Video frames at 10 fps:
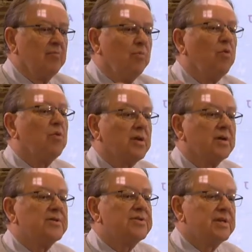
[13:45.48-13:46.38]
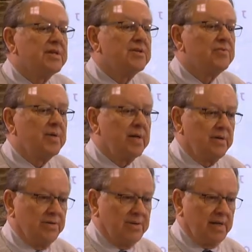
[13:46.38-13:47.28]
borders such as we
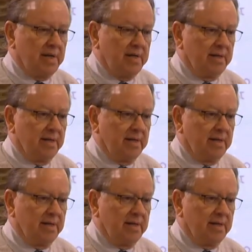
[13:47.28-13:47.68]
understand.